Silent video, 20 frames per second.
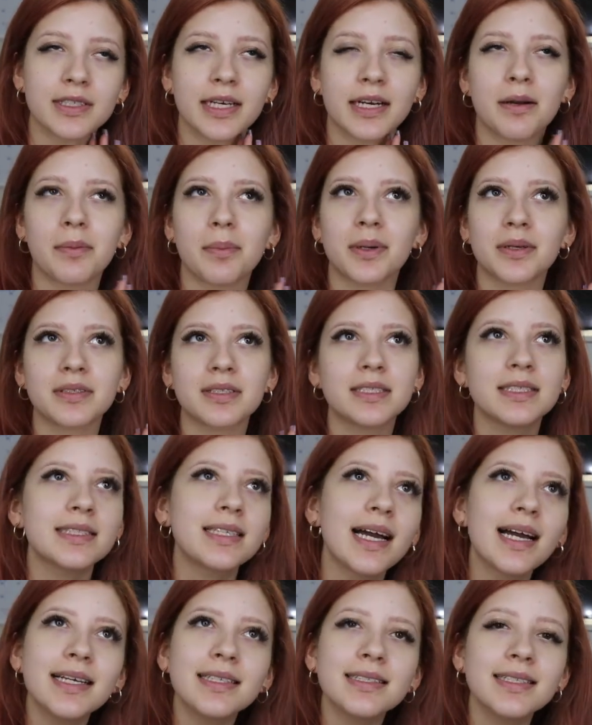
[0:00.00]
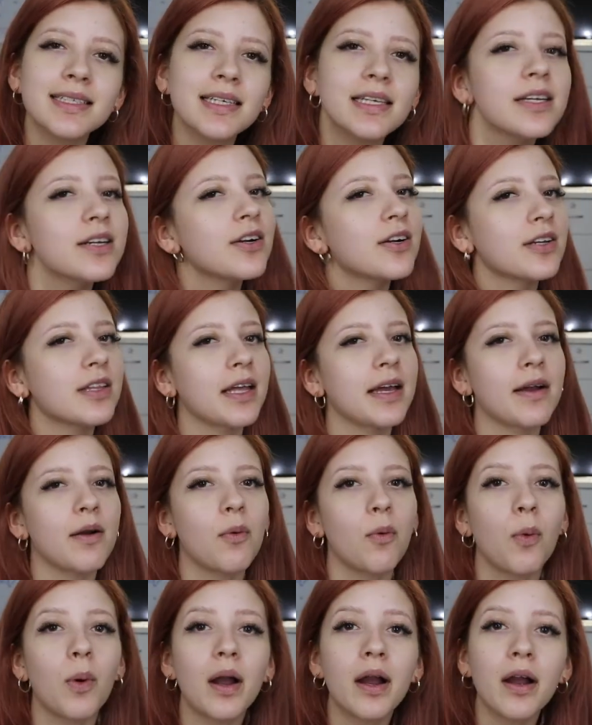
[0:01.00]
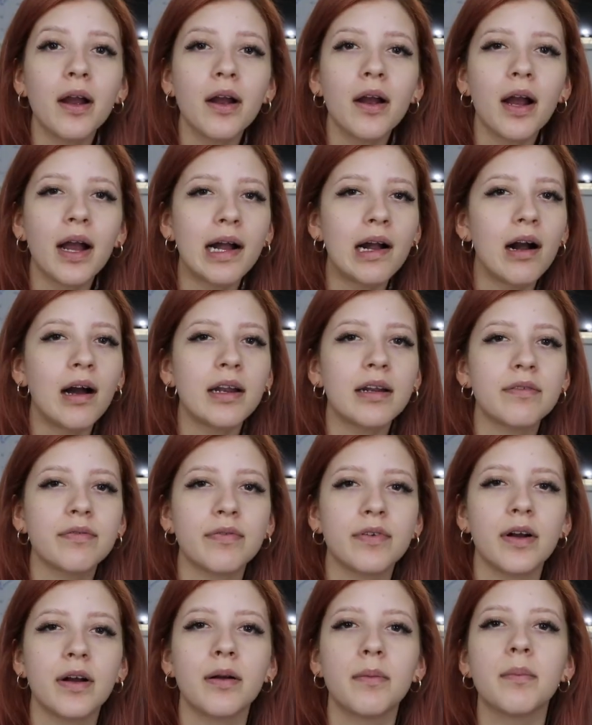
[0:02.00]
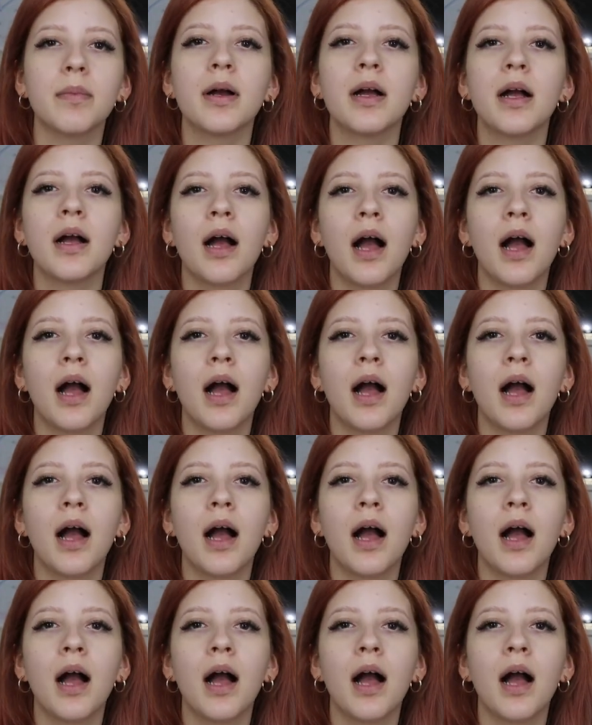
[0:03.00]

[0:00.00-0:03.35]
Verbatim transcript: like about the sizing or like where I got it from,